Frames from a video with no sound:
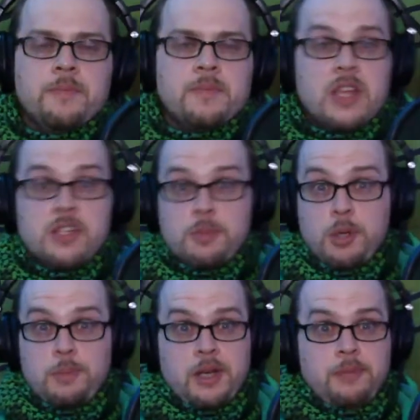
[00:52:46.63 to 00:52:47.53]
It's a
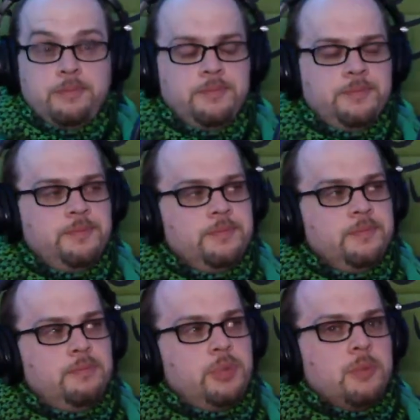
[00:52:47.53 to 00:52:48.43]
bullpup.
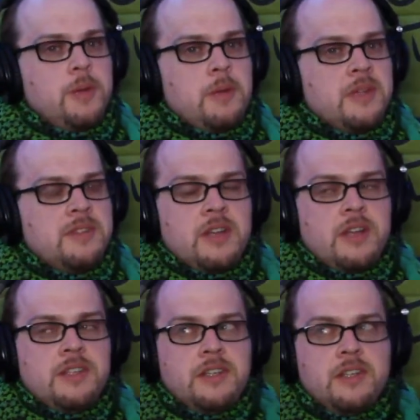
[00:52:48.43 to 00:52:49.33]
Bullpup has the
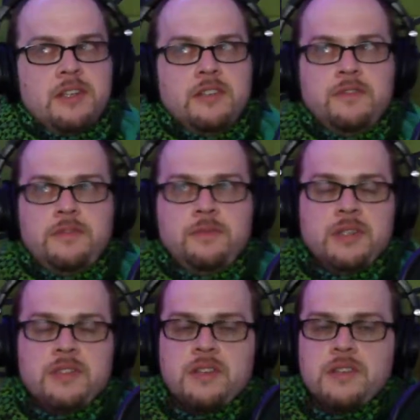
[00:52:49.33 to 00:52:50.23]
idea of
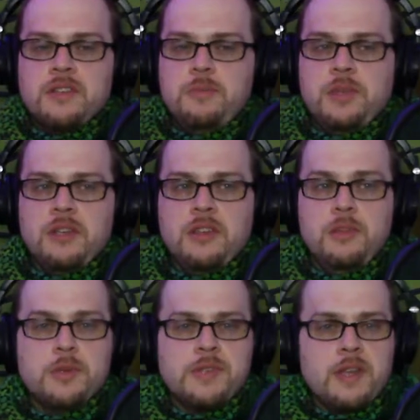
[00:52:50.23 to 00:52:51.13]
essentially being the
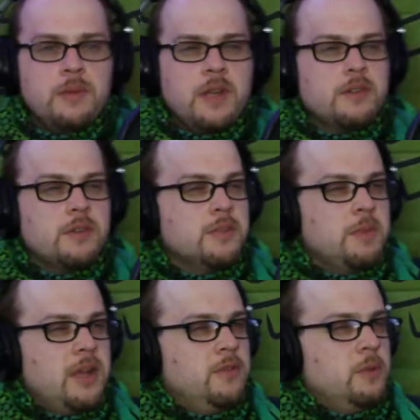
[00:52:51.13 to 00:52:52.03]
most ambidextrous
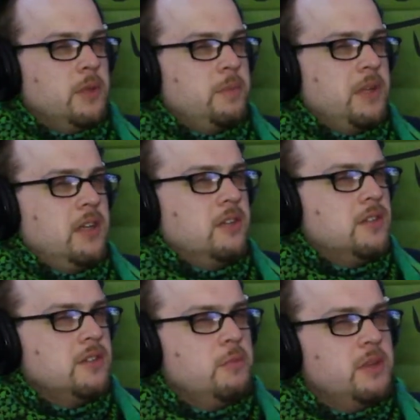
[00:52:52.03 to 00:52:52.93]
platform on the planet. It's
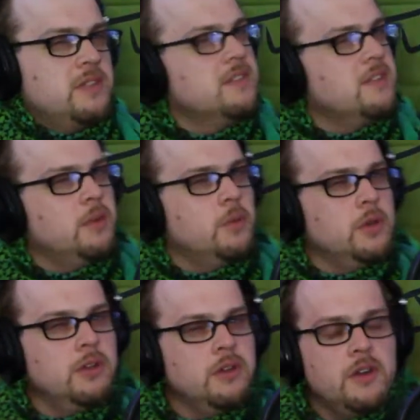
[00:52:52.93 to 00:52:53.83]
just nobody's designed one
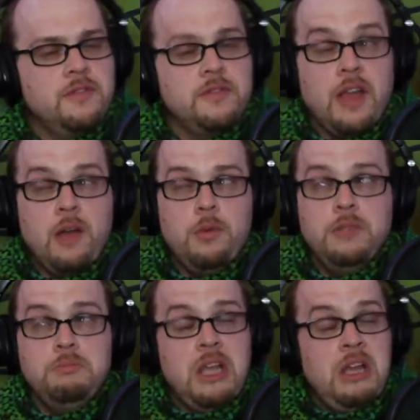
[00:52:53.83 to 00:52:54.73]
good enough. That one
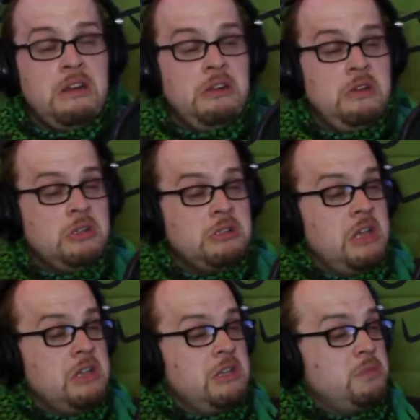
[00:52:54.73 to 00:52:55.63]
kind of looks
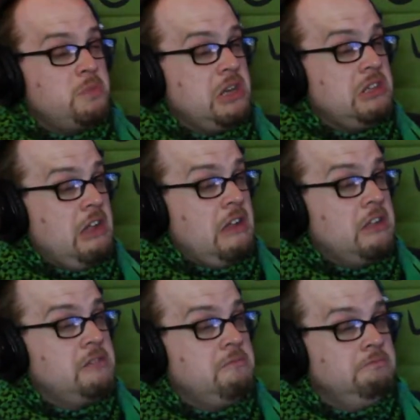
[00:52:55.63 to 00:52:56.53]
like it's pretty
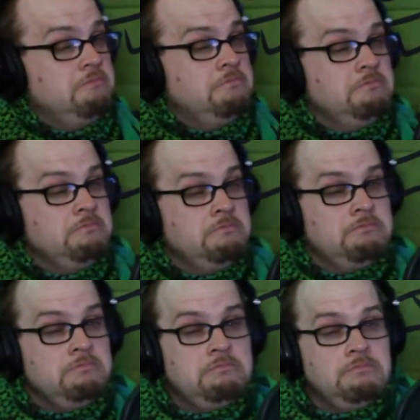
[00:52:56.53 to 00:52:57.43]
solid.
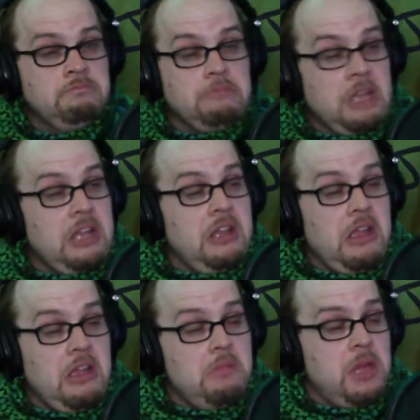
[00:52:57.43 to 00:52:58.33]

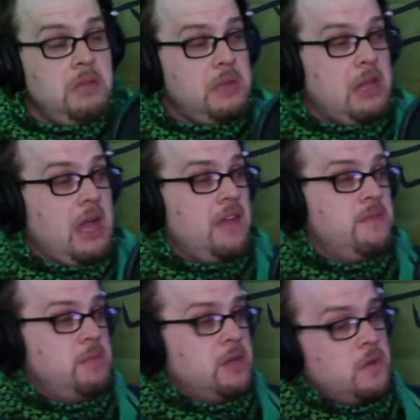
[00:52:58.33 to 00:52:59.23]
It might be. I
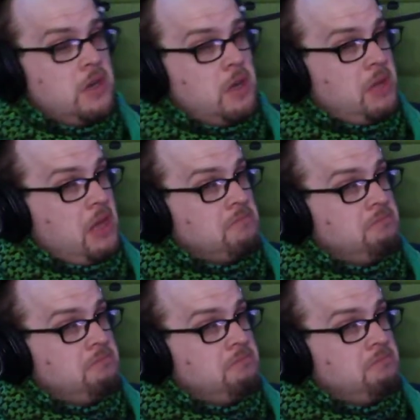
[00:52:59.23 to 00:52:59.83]
haven't picked one up yet.